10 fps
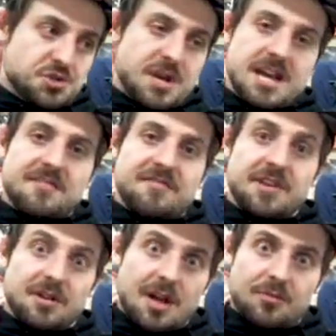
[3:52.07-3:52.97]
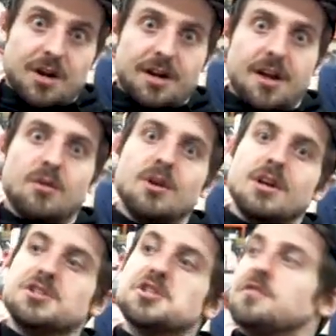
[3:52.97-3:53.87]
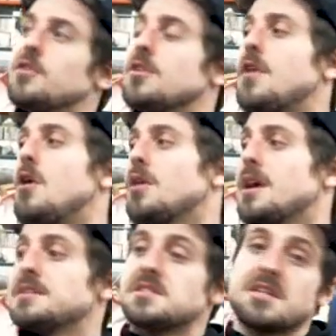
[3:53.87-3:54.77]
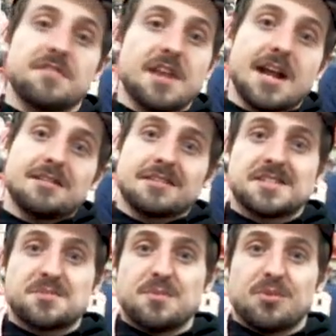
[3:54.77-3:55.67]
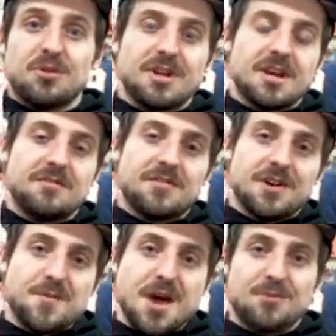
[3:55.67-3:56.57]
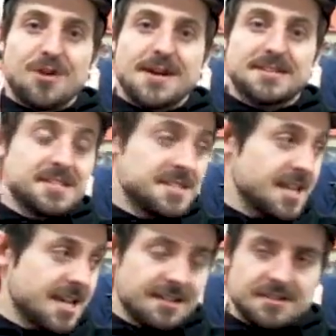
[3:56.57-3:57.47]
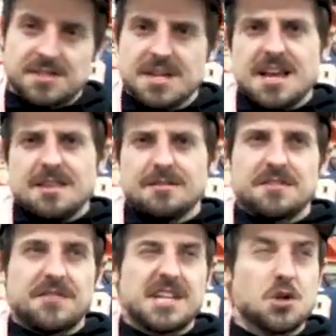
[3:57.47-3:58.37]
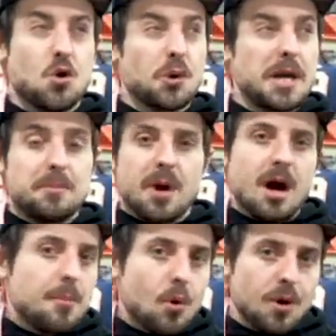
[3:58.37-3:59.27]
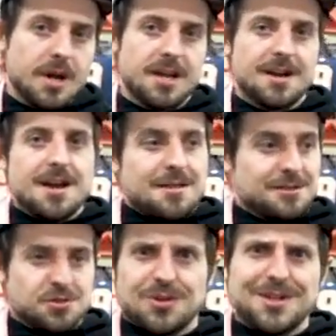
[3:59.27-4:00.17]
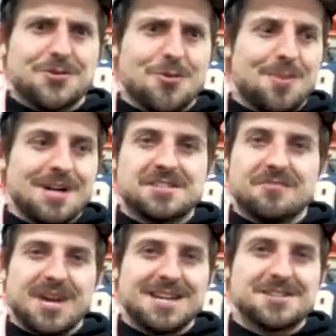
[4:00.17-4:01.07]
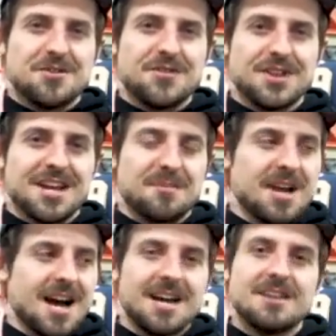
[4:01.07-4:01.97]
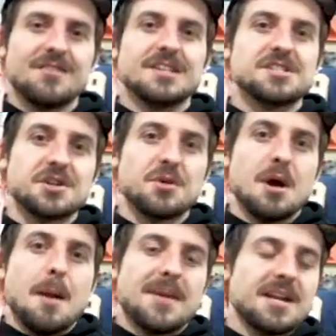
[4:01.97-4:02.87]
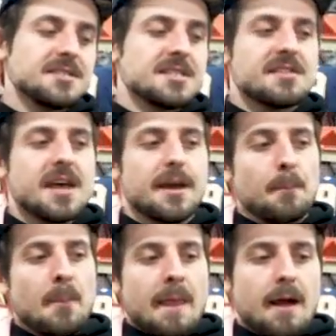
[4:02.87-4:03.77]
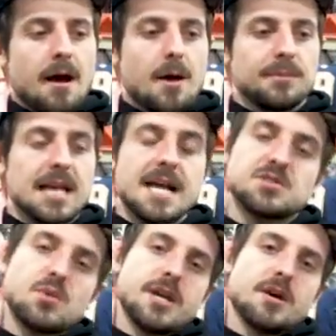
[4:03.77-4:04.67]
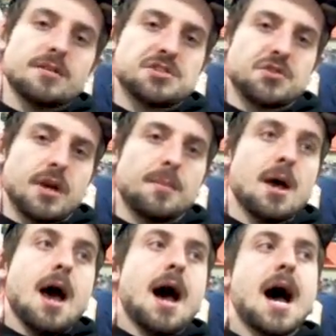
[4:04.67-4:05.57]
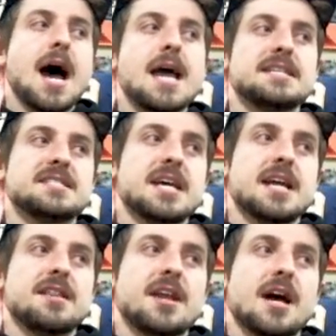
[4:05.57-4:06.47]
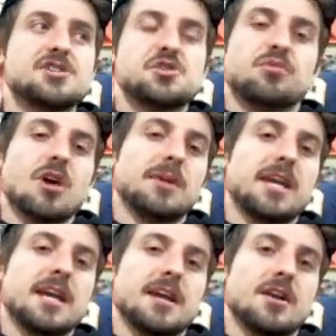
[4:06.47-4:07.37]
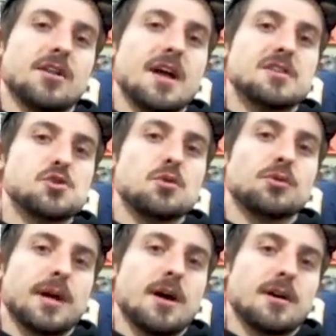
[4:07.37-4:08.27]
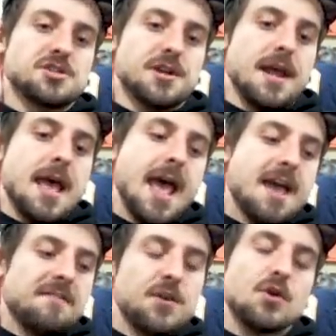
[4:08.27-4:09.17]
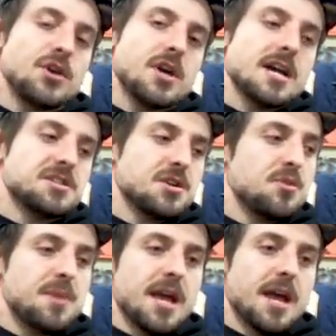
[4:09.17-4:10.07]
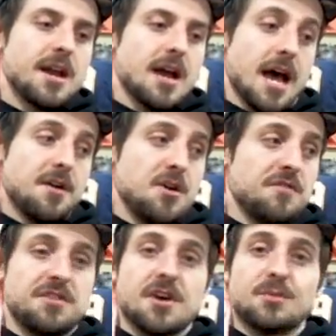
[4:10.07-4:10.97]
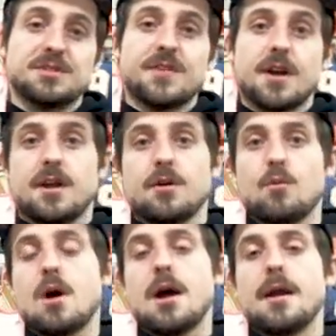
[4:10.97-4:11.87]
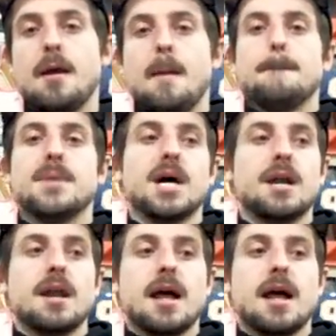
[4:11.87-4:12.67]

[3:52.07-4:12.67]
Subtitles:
we have filled up right now, just full of all kinds of stuff that Alex has been pulling out of Madame Rack's estate. There's a Victorian pump organ, there's a cool bust of Beethoven that I'm kind of into, but here's the thing. Last week on the stream, I said that I should probably get in on that jewelry auction, and a few of you guys heard me, and I don't know if you thought it was funny or what, but